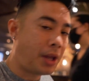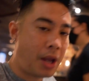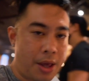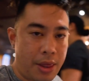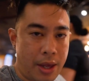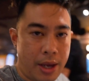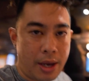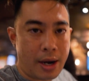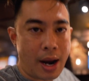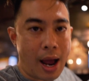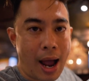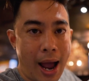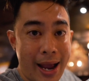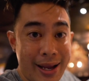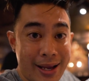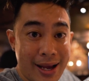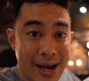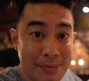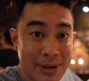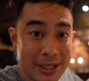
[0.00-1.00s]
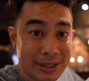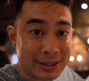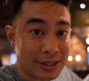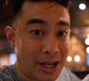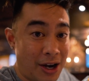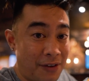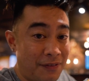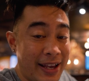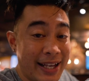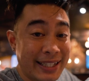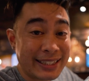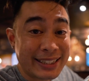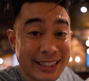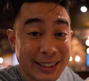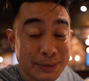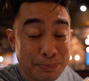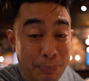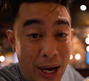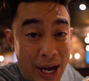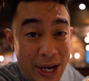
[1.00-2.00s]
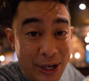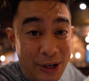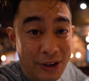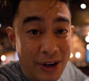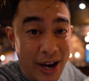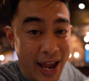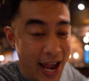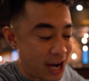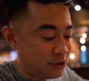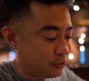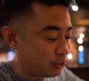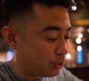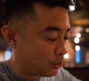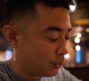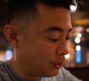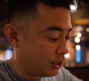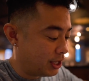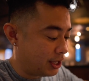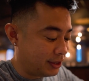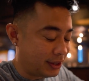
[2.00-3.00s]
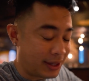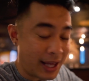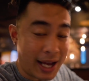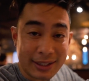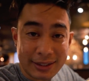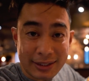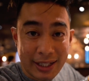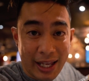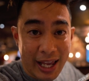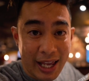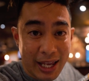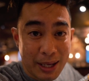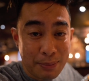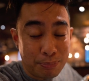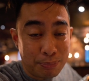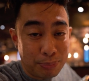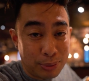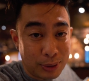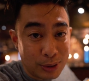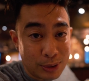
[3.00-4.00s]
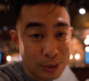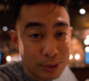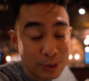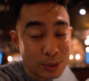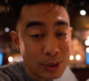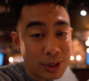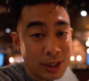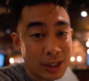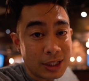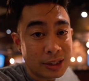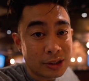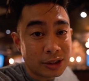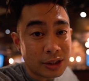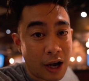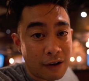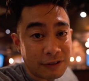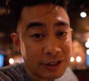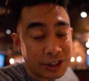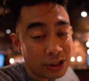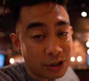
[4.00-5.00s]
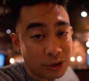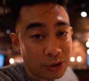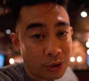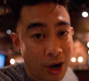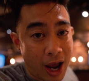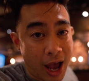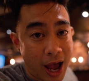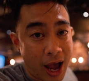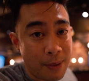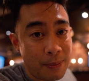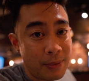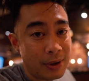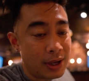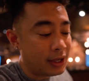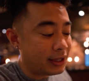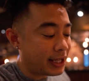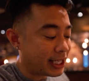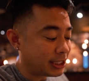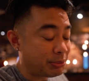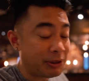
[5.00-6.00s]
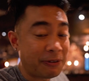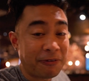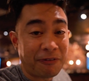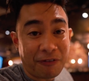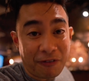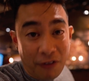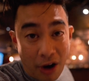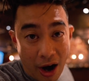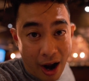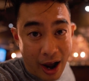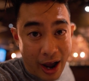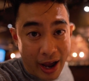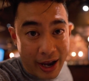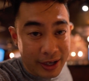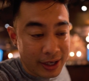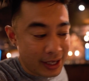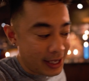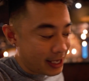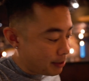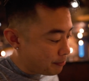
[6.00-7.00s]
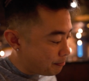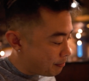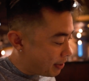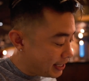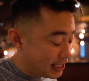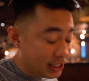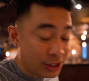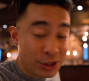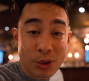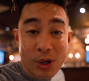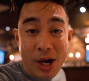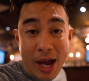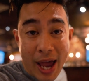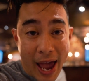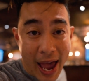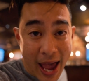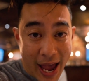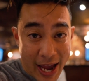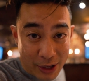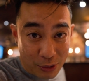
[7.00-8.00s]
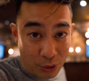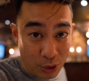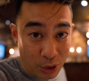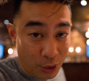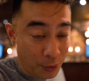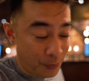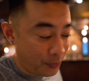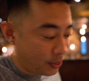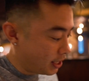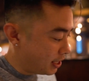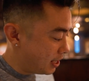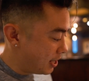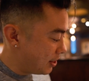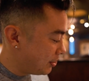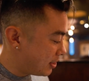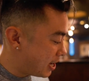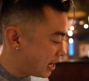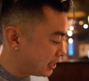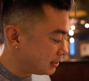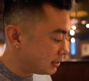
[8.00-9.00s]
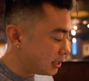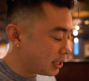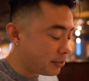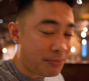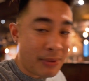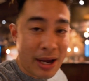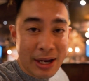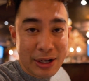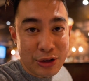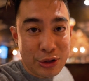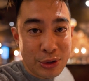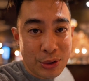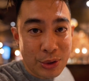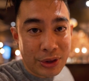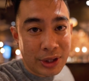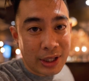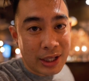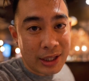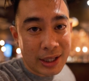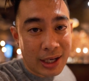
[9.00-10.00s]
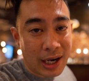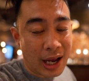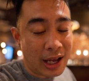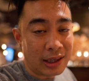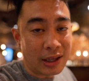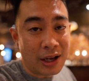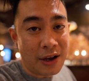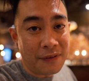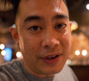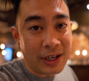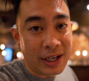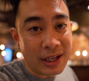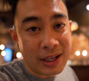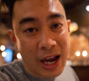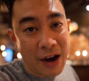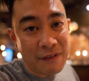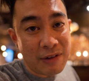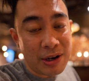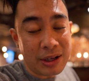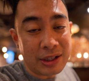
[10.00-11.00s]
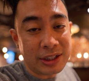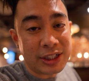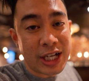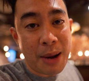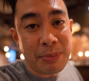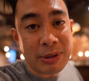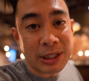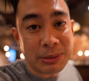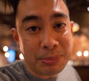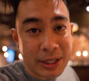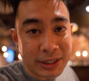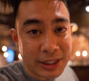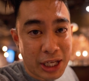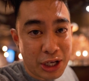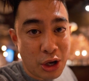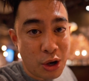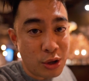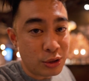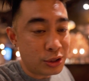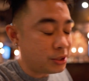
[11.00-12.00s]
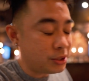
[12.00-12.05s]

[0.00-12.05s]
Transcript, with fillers: And then I got myself a spider hand roll. That's a blue soft shell crab that's been fried, made into a hand roll. That's like my new thing that I love eating every Japanese place I go